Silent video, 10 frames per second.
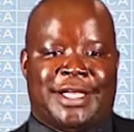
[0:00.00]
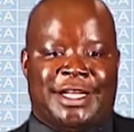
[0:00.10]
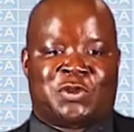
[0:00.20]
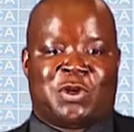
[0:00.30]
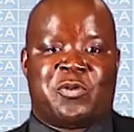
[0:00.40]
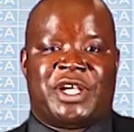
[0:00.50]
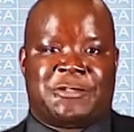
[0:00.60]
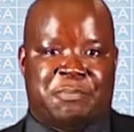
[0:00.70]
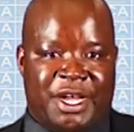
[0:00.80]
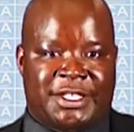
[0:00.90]
That is what will be
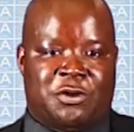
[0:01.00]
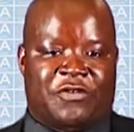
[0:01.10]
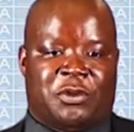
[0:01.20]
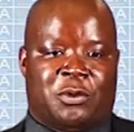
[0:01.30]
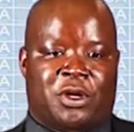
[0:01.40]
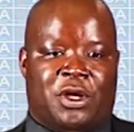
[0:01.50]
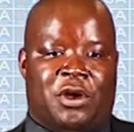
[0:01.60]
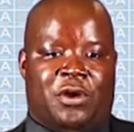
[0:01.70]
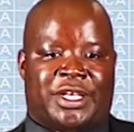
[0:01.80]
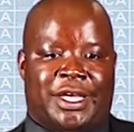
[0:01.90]
expected of you,
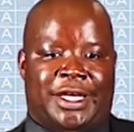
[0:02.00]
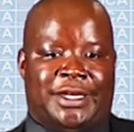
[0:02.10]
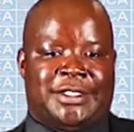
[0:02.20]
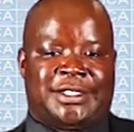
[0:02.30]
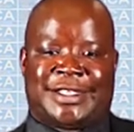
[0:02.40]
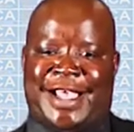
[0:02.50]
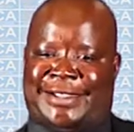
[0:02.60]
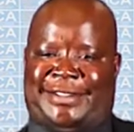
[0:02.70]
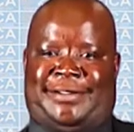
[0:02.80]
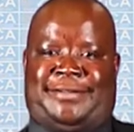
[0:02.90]
okay?
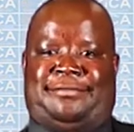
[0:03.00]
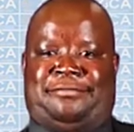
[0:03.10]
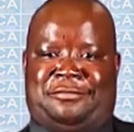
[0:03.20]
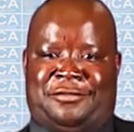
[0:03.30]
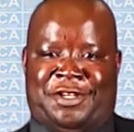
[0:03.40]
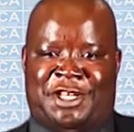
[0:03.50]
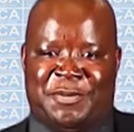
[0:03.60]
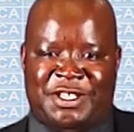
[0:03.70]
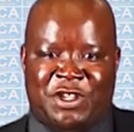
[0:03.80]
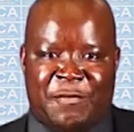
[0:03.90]
Discuss. It
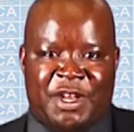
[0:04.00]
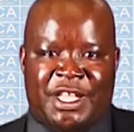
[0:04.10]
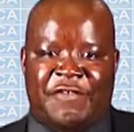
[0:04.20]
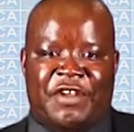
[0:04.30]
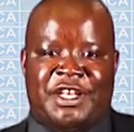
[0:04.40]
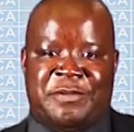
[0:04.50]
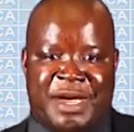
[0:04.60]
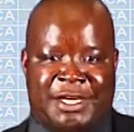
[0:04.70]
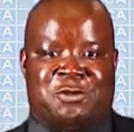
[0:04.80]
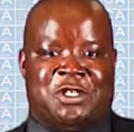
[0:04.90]
means you've been given
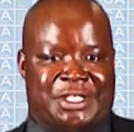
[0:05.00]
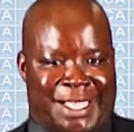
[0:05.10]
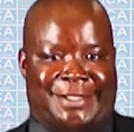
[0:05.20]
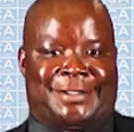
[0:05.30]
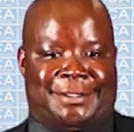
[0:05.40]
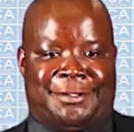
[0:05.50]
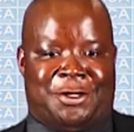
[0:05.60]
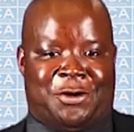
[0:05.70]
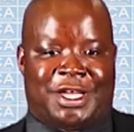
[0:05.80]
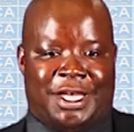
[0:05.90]
liberty to discuss,
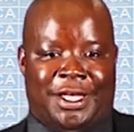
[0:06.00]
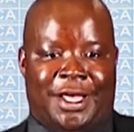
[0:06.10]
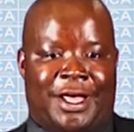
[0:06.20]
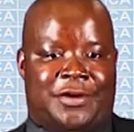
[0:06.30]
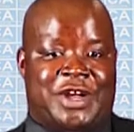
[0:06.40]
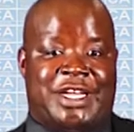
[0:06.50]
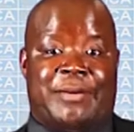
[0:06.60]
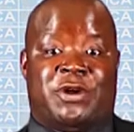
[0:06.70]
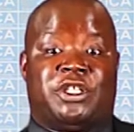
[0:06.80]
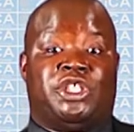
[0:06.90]
okay? Write
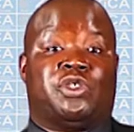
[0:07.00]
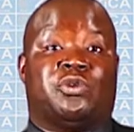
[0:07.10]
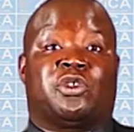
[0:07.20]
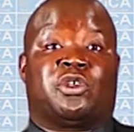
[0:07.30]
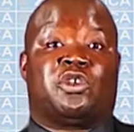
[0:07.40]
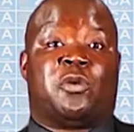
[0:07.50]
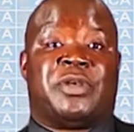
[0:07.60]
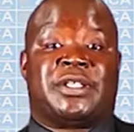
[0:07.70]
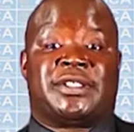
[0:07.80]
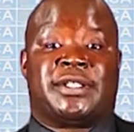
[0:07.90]
about issues or
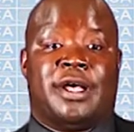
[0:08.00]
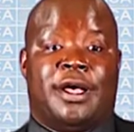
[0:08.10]
topics